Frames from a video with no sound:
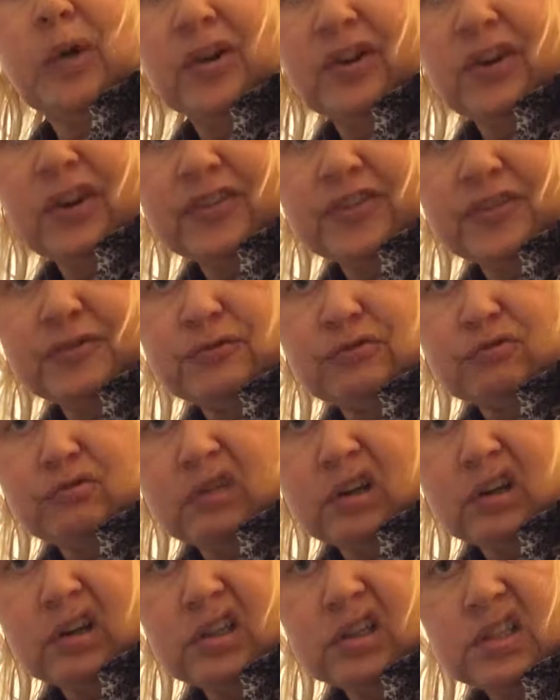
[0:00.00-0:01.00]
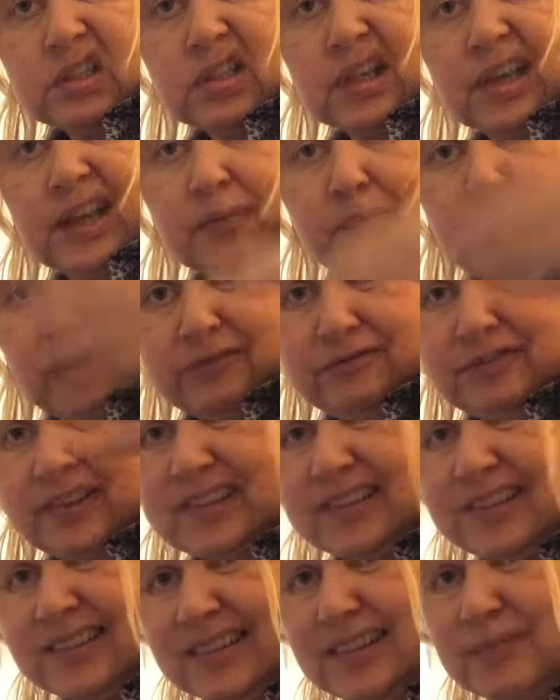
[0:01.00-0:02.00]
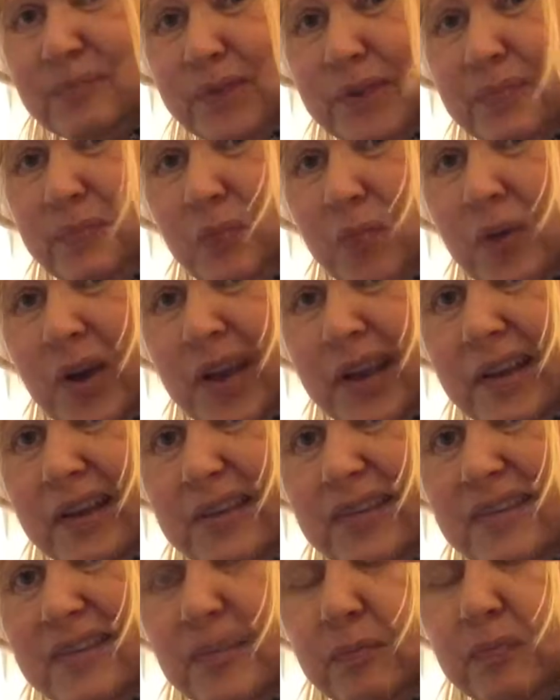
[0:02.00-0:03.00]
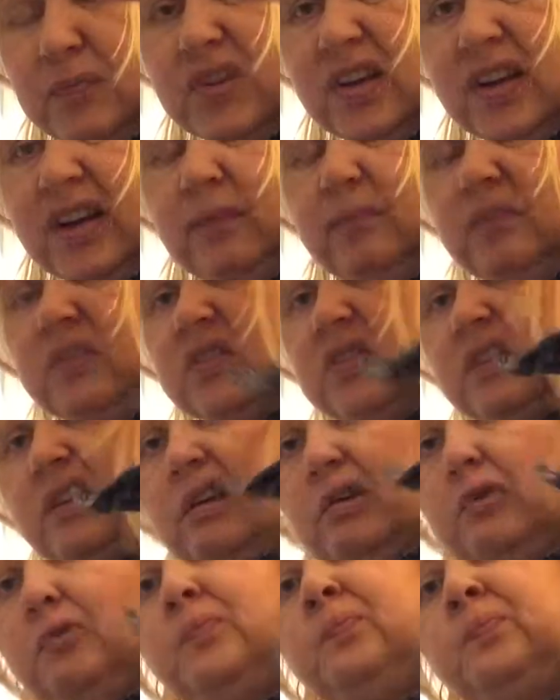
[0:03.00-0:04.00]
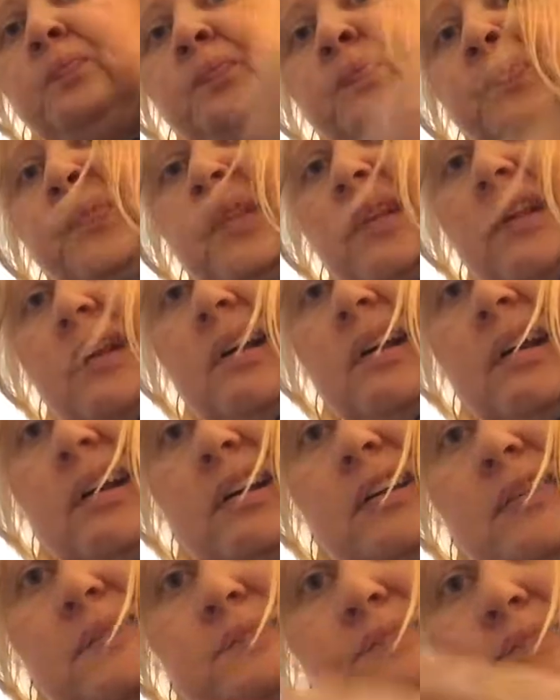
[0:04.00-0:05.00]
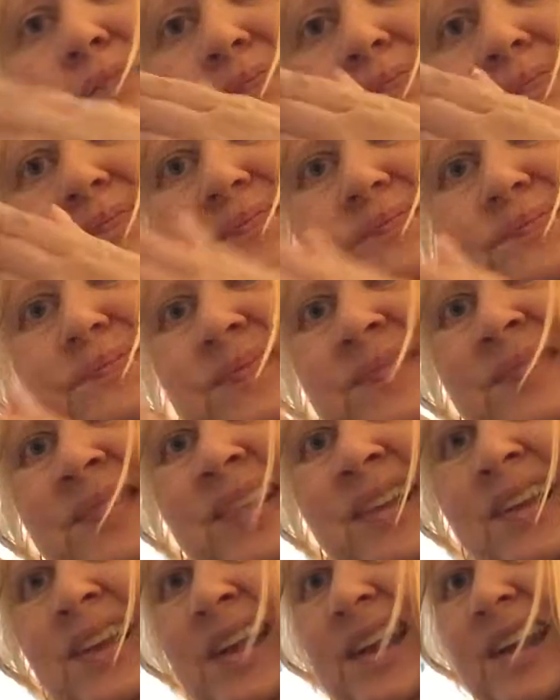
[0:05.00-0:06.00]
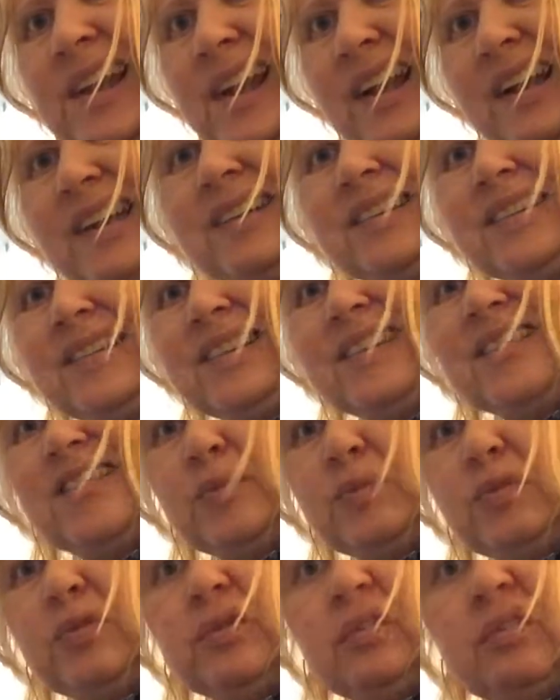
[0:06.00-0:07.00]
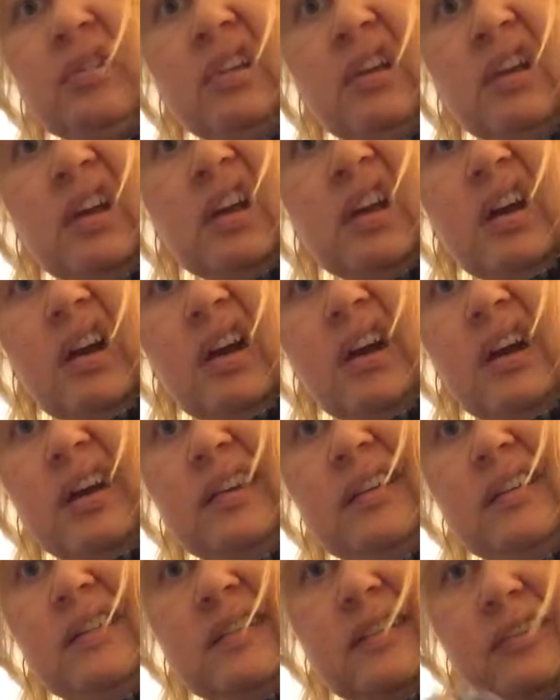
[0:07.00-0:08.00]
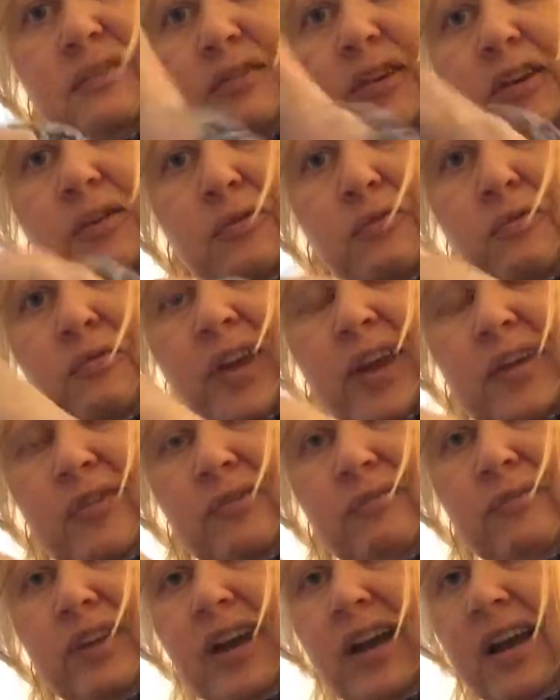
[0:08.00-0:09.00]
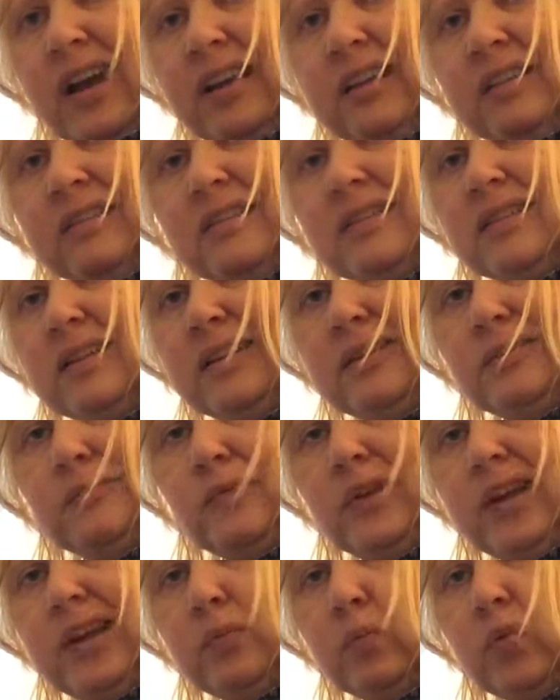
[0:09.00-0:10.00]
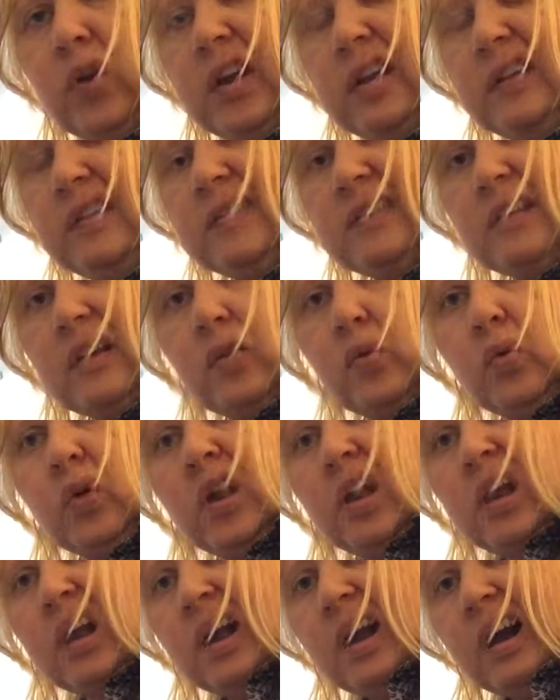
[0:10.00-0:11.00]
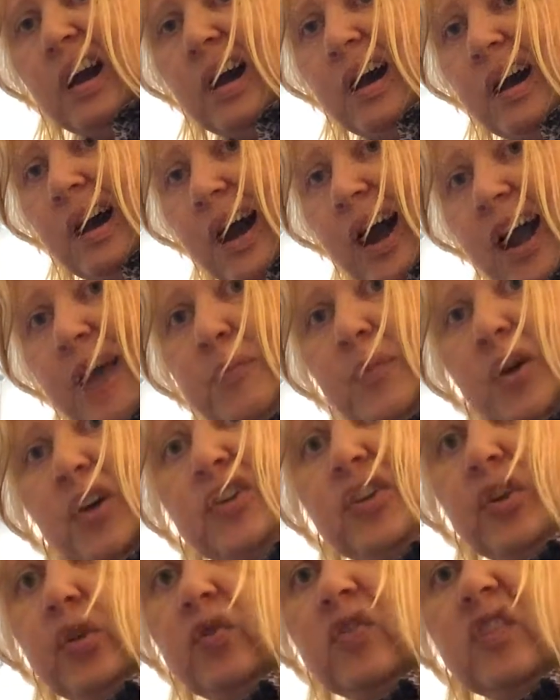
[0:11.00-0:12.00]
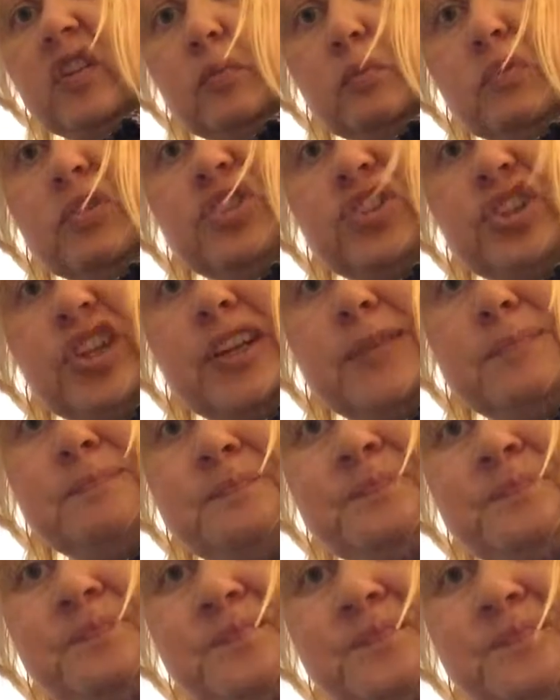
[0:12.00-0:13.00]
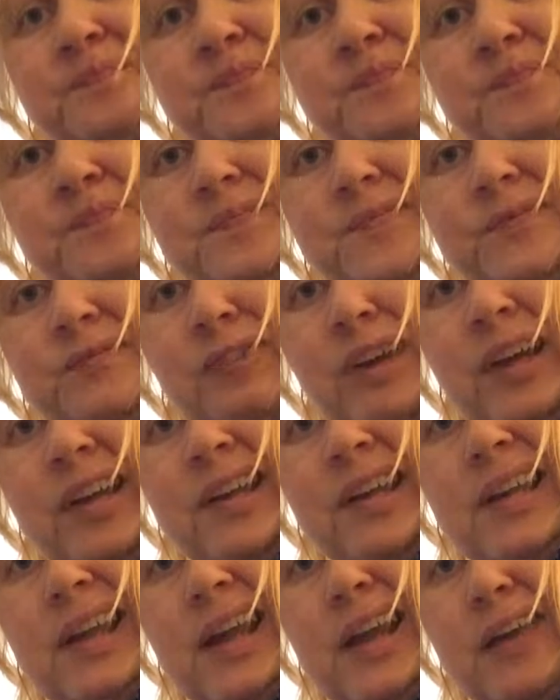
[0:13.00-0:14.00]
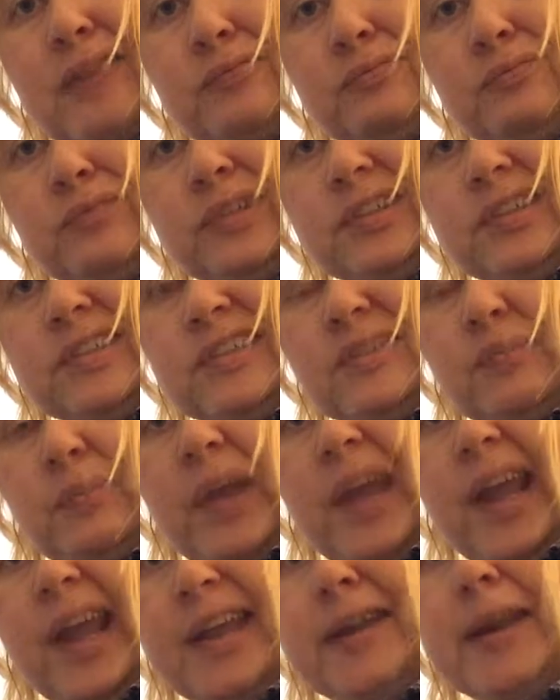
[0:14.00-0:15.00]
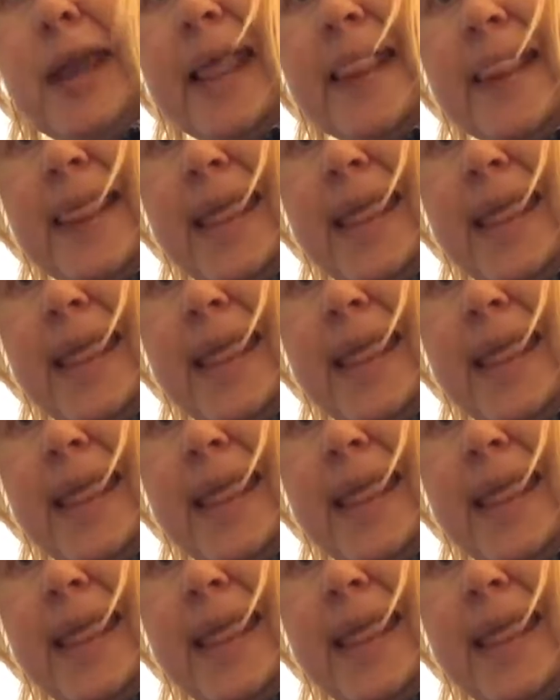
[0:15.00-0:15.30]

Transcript: on lots of drugs and my vision's a bit weird sometimes, so I can see double, I can see going round, and I can see in weird ways, so I'm not using the machine. right now, which is a pain.